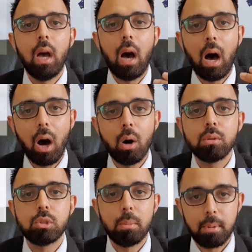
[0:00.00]
how
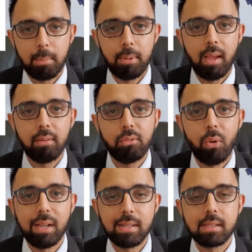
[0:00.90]
to prepare for a
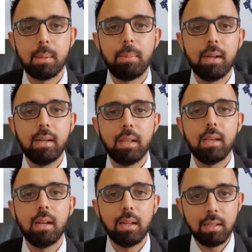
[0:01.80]
disciplinary
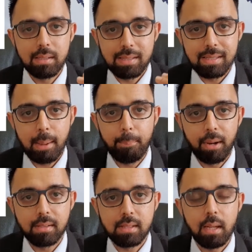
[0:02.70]
hearing step by
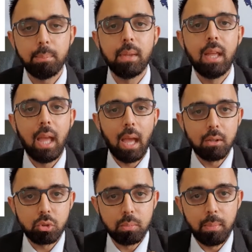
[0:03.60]
step, and
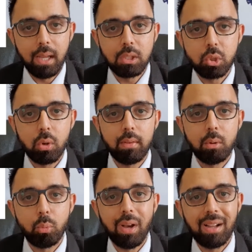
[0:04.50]
to make sure that
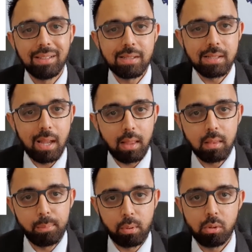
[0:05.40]
we understand the
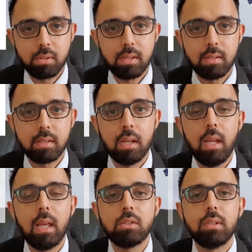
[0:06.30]
process
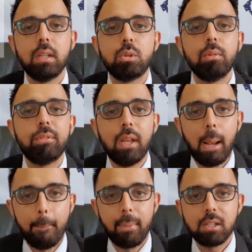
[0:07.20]
so that you're
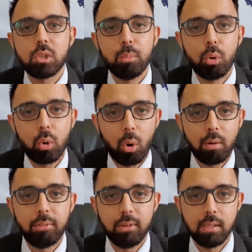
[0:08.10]
feeling much more
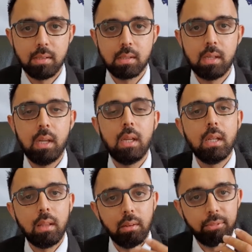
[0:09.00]
confident.
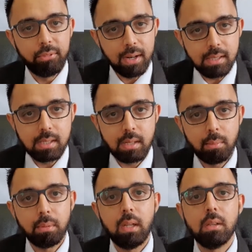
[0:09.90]
The first
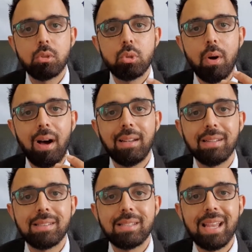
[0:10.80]
step is to
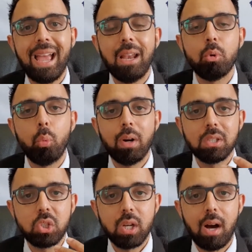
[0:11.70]
understand what
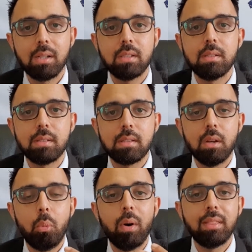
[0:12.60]

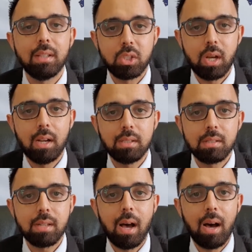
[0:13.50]
the
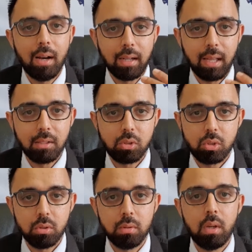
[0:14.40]
charges are against you.